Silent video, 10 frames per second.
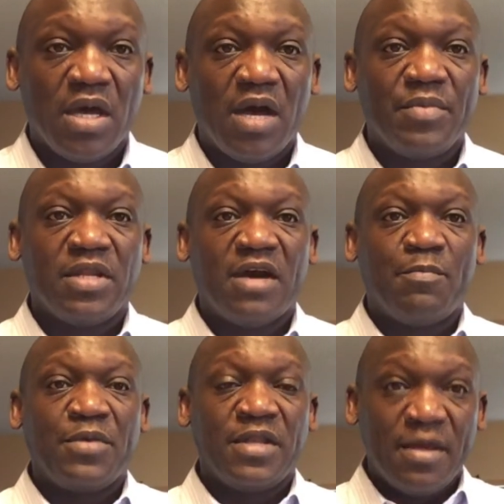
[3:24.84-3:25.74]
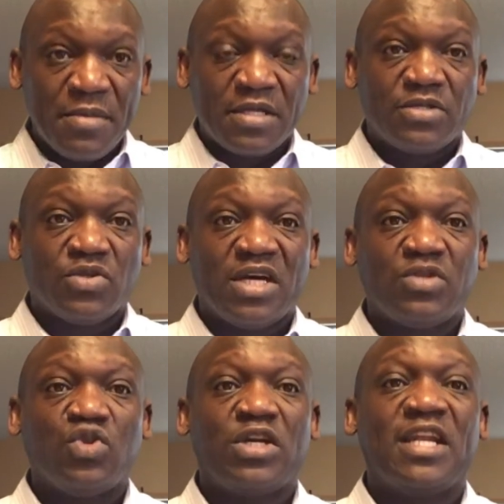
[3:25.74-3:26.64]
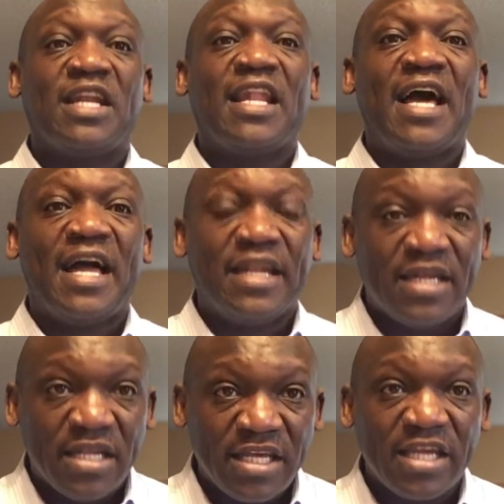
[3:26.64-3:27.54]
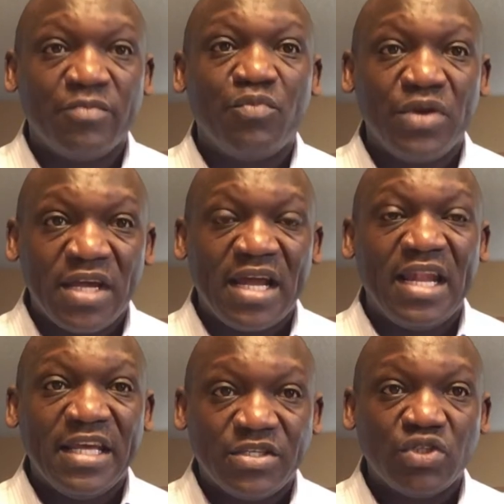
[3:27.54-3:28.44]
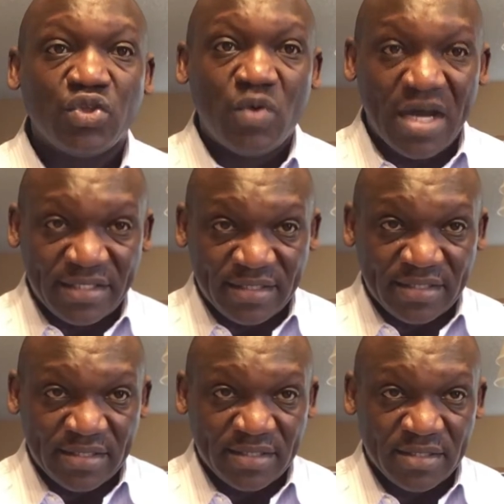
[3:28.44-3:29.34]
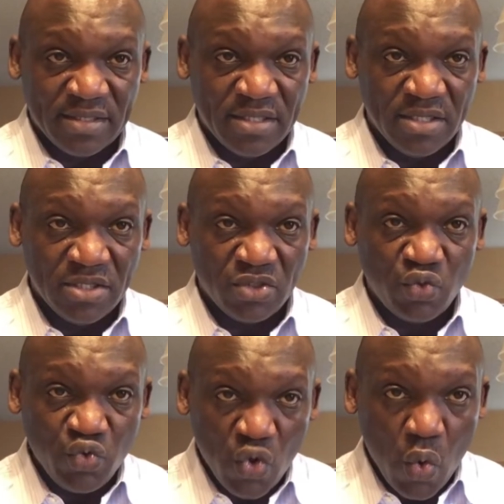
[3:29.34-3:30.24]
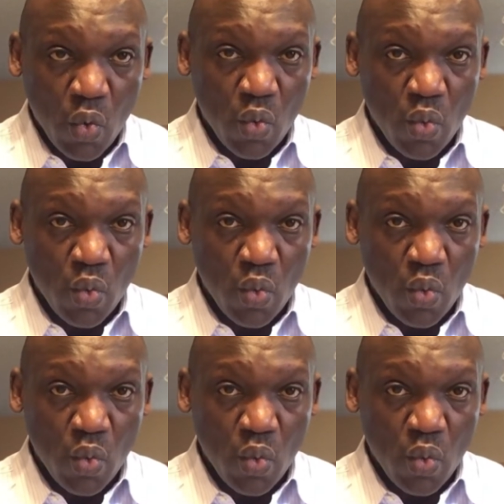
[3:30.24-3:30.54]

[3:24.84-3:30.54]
I mean epidemic so that you can learn. It can bring a lesson to us to know.